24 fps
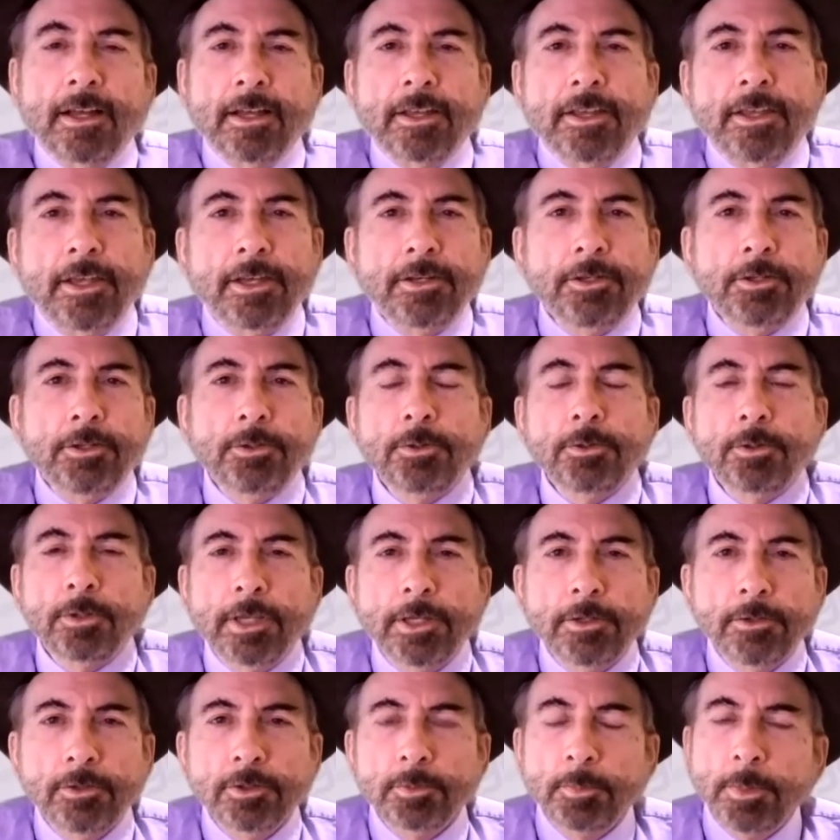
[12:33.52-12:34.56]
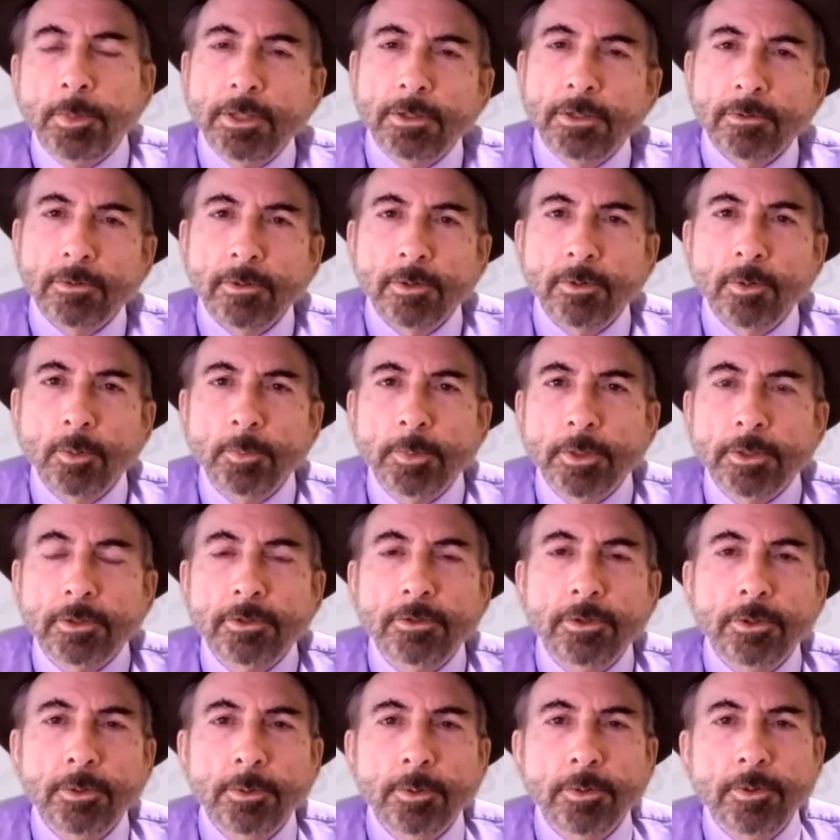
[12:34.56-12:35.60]
Can you speak a little bit
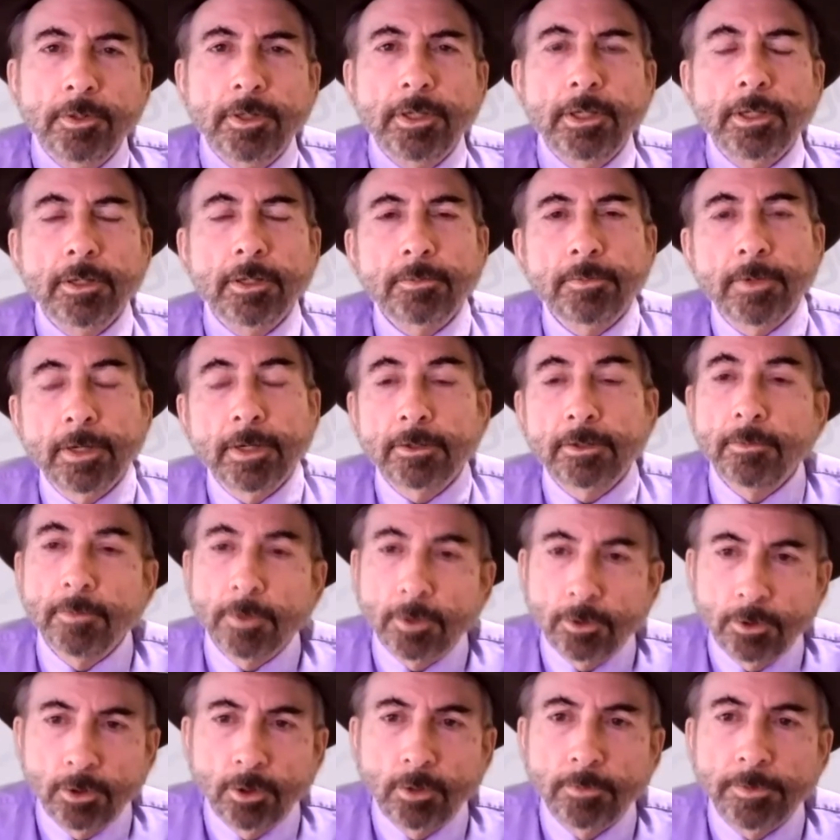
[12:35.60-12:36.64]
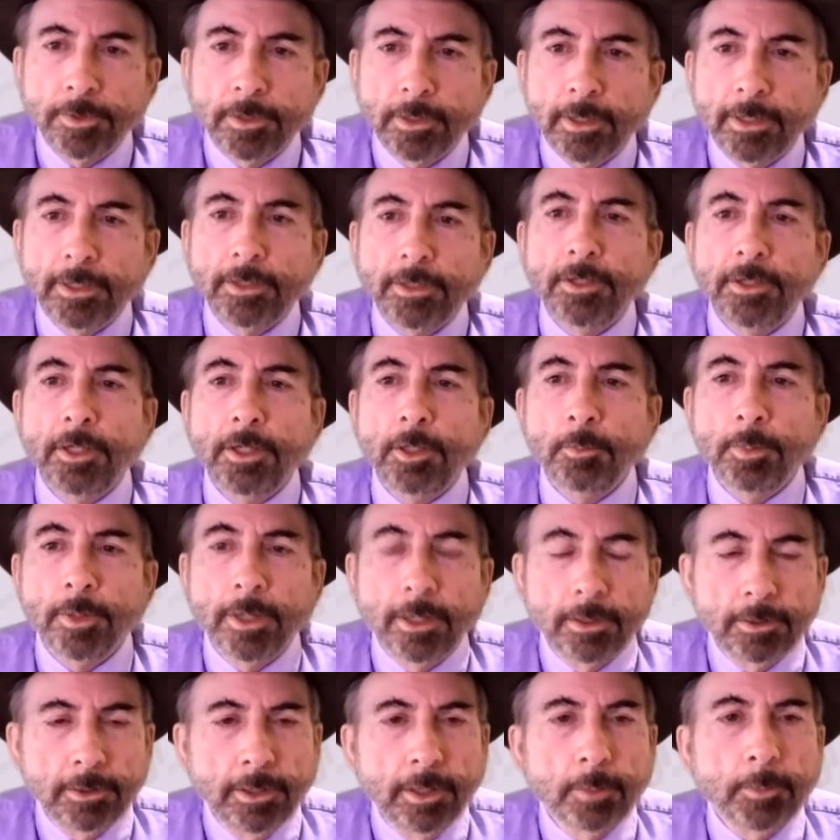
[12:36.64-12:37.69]
to the effect of the COVID-19
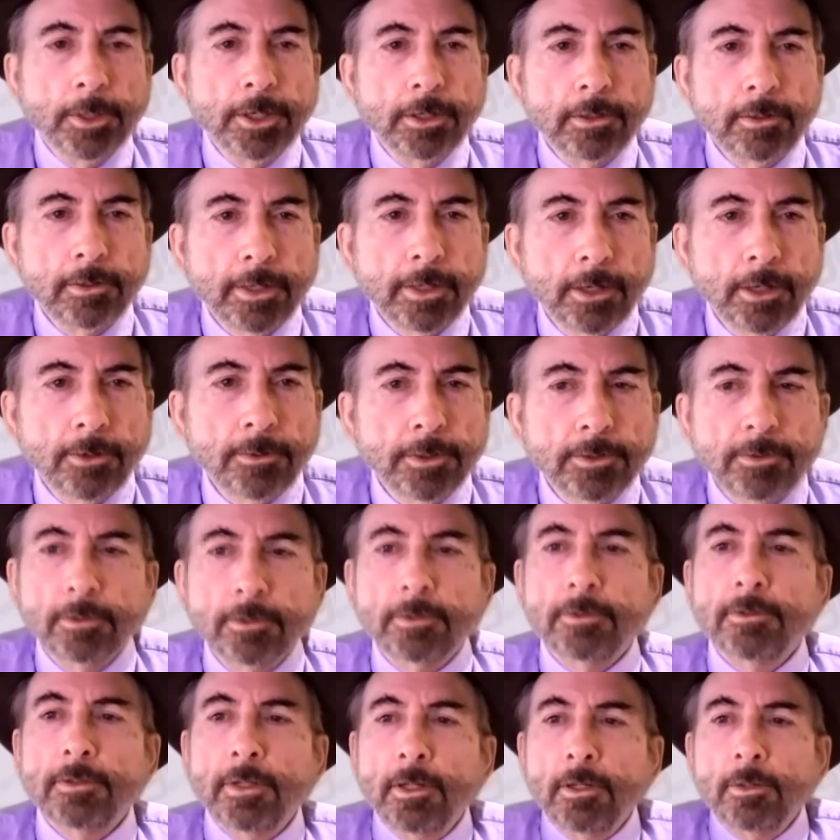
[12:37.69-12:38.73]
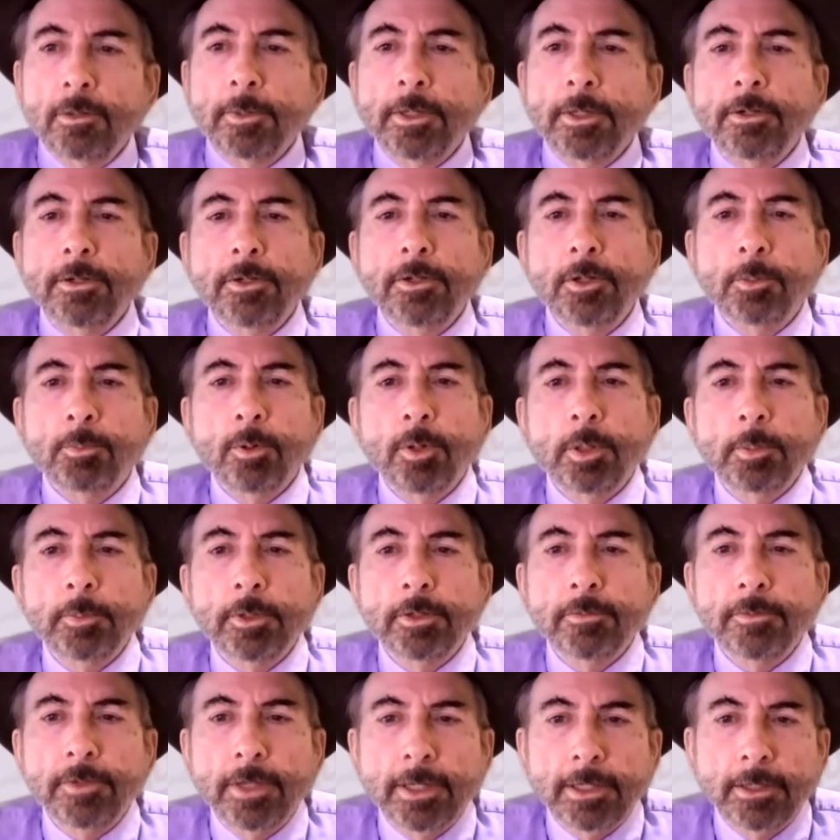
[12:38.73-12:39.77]
pandemic, how it's accelerated
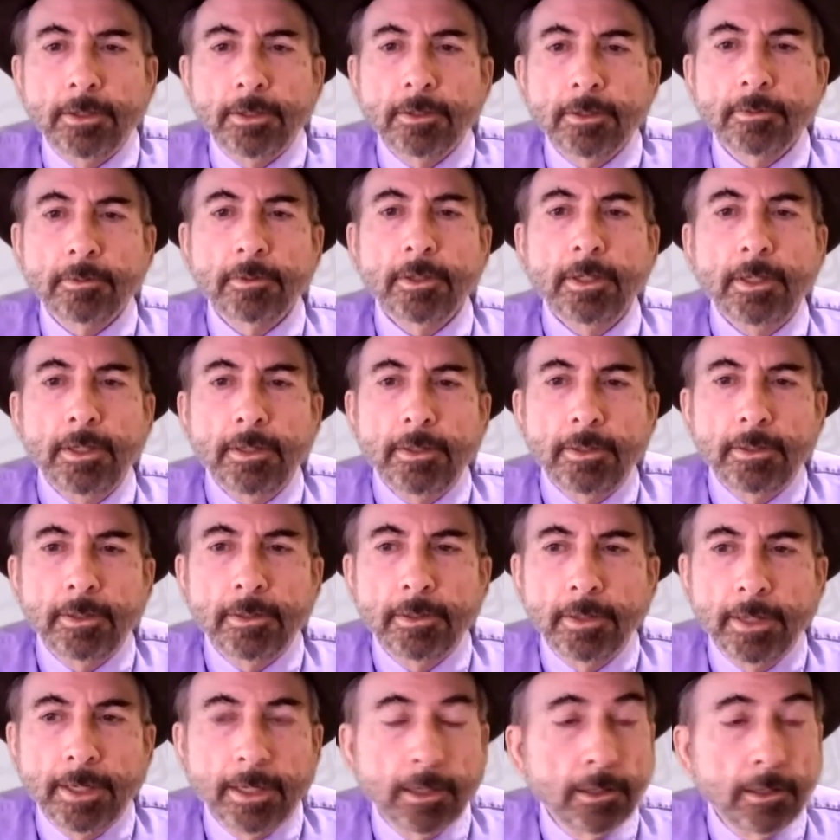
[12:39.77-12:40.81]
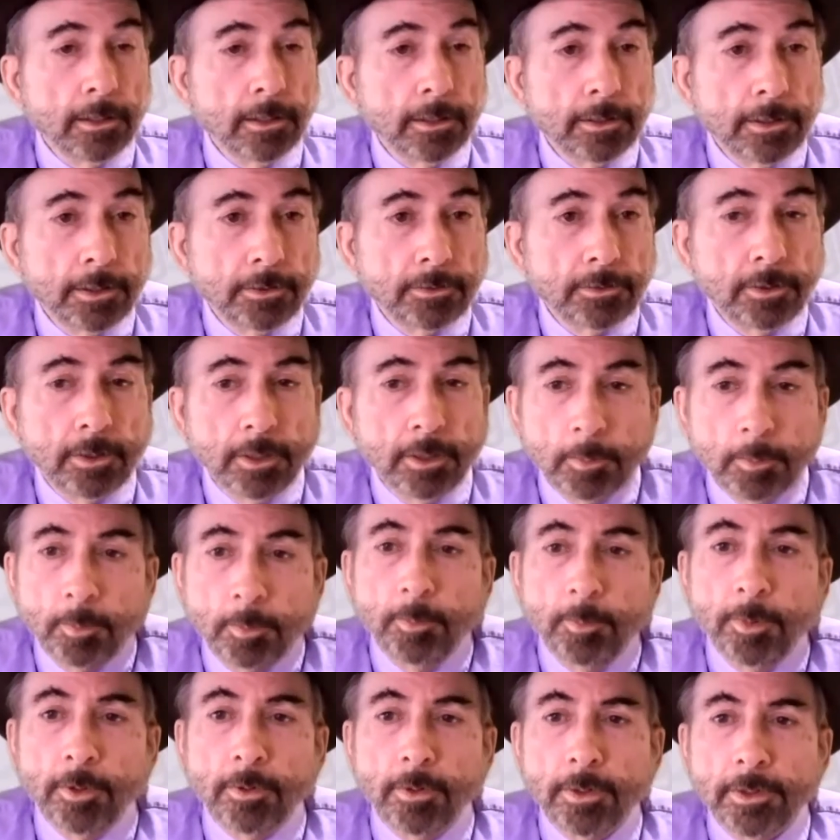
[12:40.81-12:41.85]
deployment of data and analytics
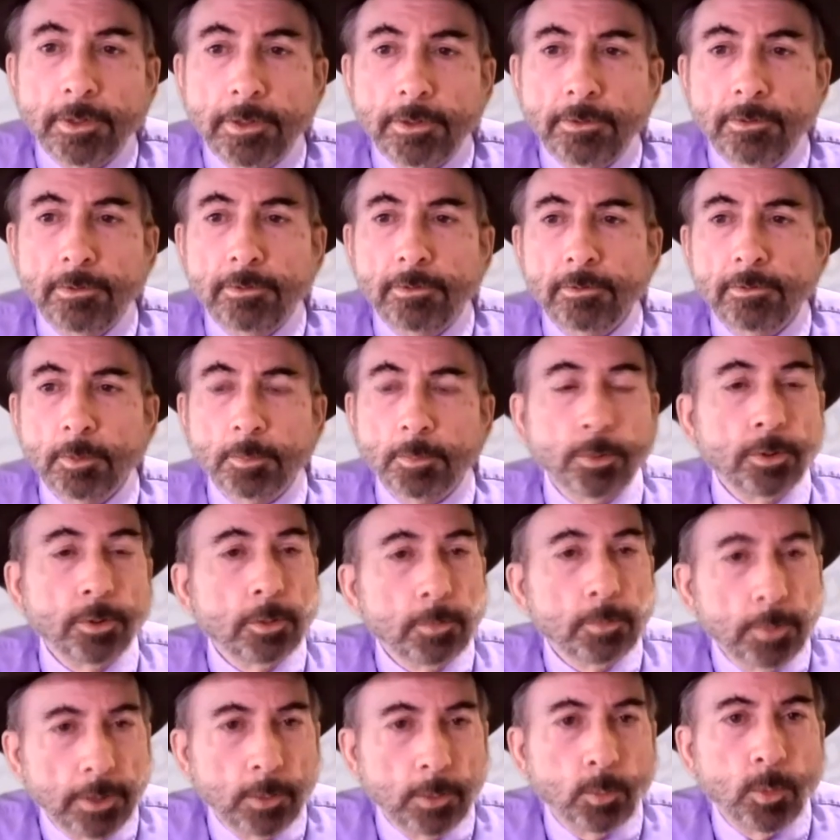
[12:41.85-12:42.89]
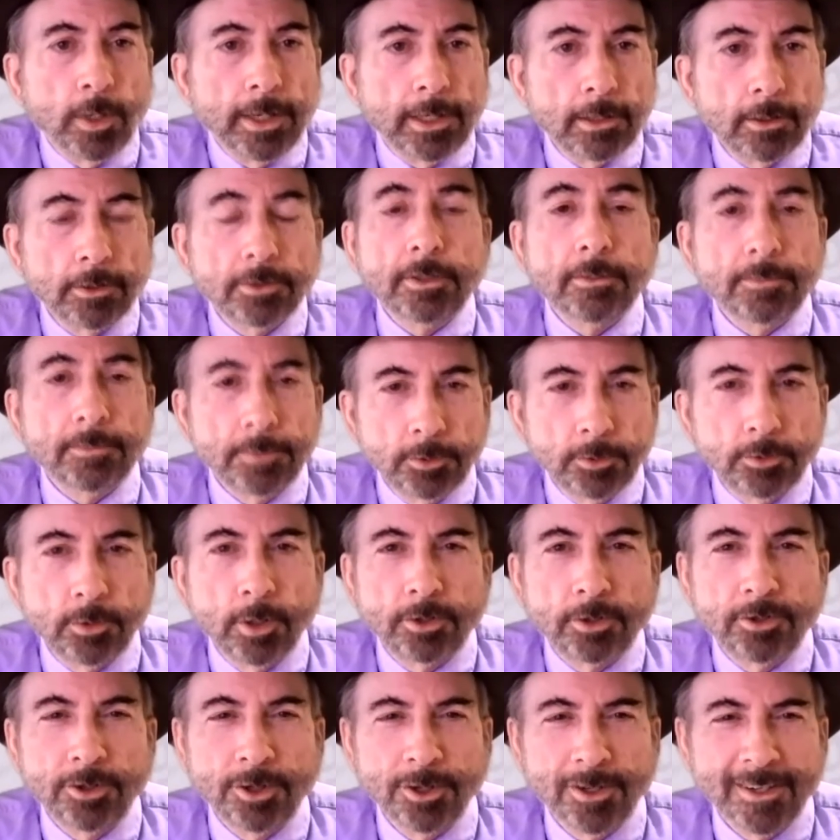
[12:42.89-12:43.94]
capabilities supported by wireless
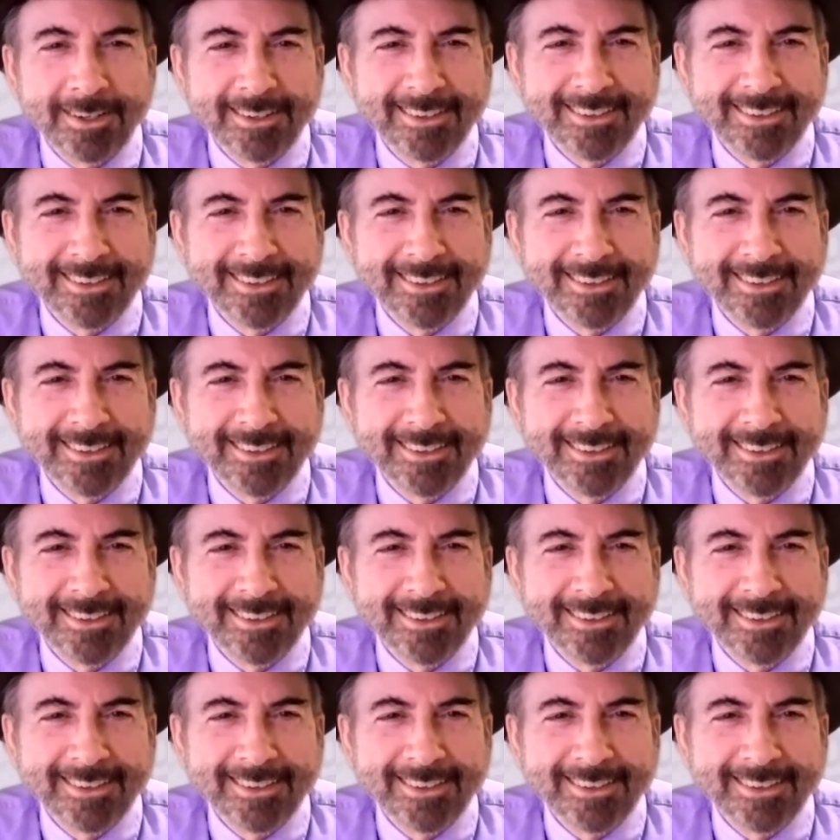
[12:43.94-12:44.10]
infrastructure?